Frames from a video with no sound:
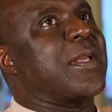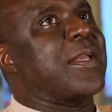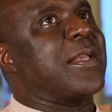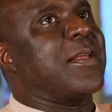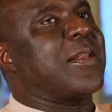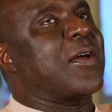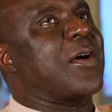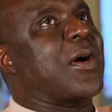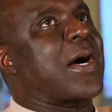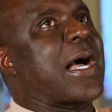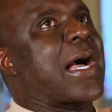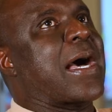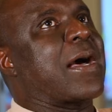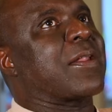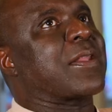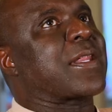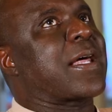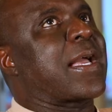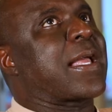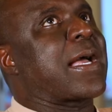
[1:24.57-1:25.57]
You know, I
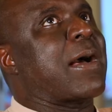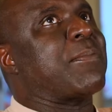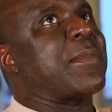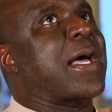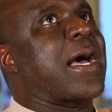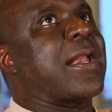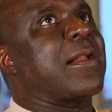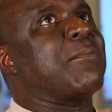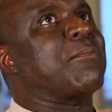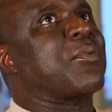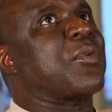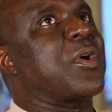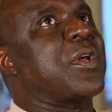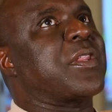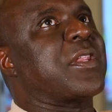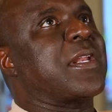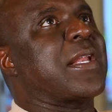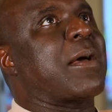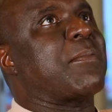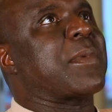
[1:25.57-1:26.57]
was like, I'm not in
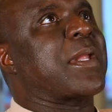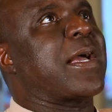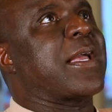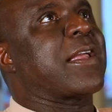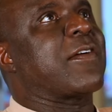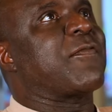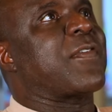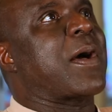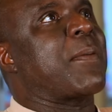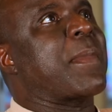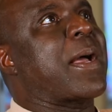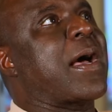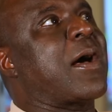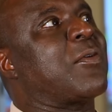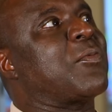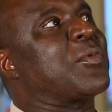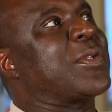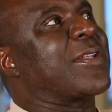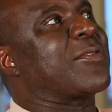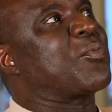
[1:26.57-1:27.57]
prison. I'm like, if I'm
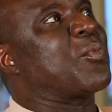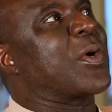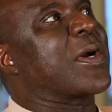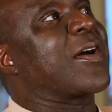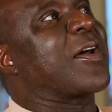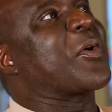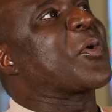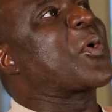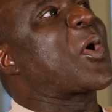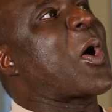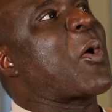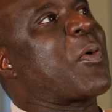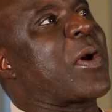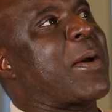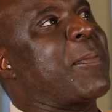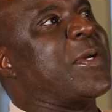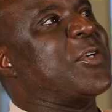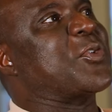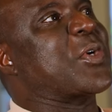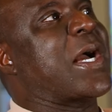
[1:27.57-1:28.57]
out, this, what kind of car would
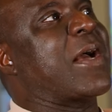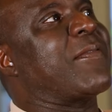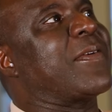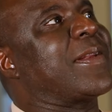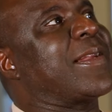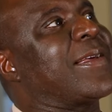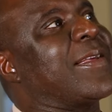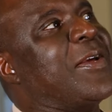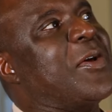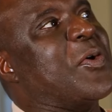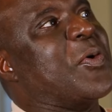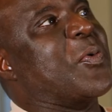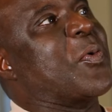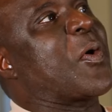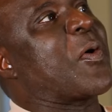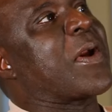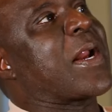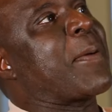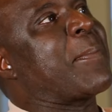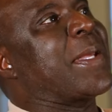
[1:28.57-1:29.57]
I be driving?
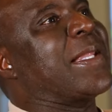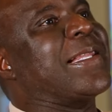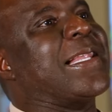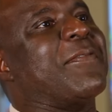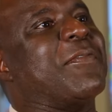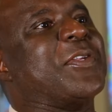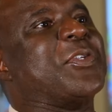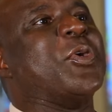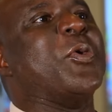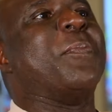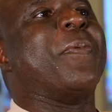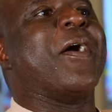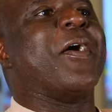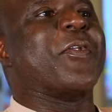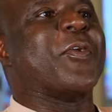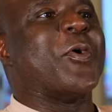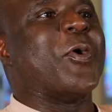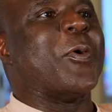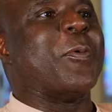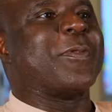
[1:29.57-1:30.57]
Where would I be living? Oh,
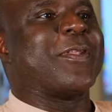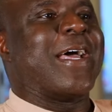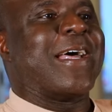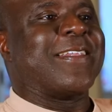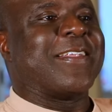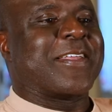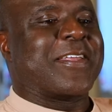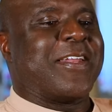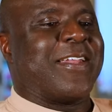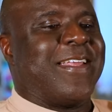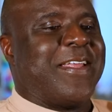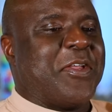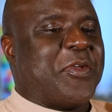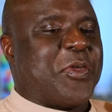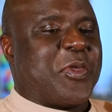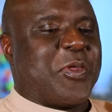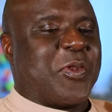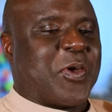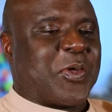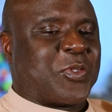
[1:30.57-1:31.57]
DuPont Homes. You know, I look at,
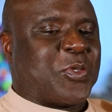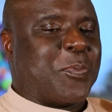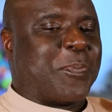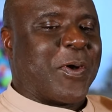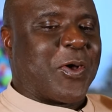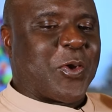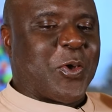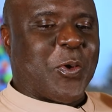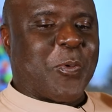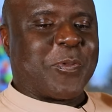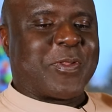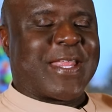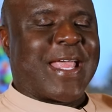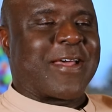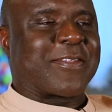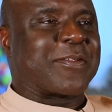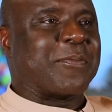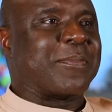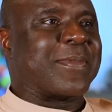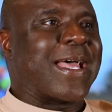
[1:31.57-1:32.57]
DuPont Homes
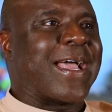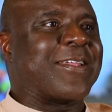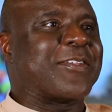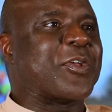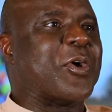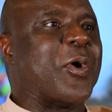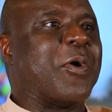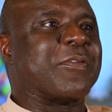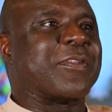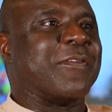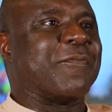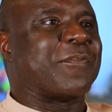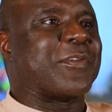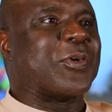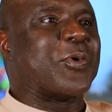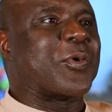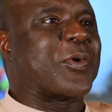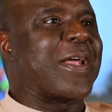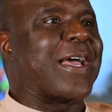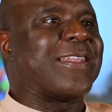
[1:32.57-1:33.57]
has some nice homes in
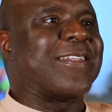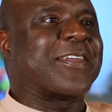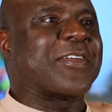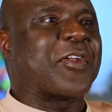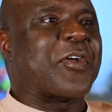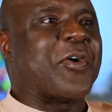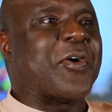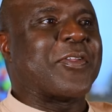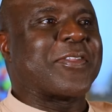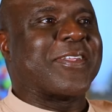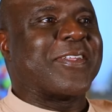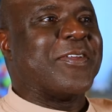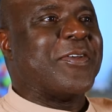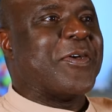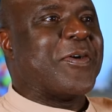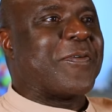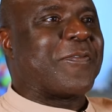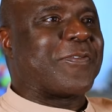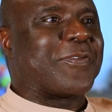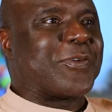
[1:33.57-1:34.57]
Florida. I look at all the
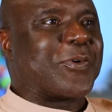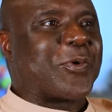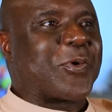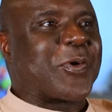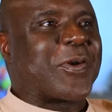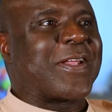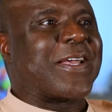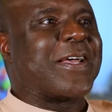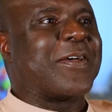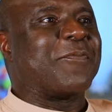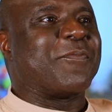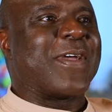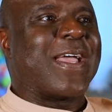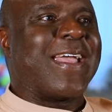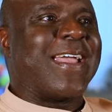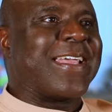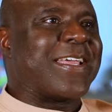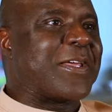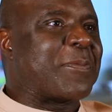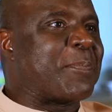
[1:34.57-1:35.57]
Florida,
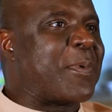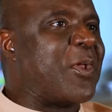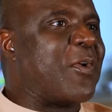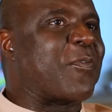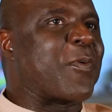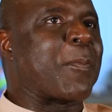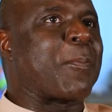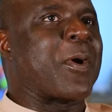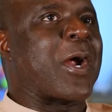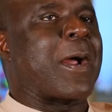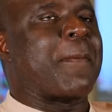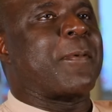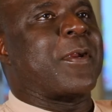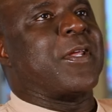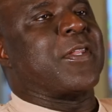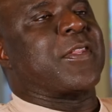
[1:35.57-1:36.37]
Vegas, beautiful properties.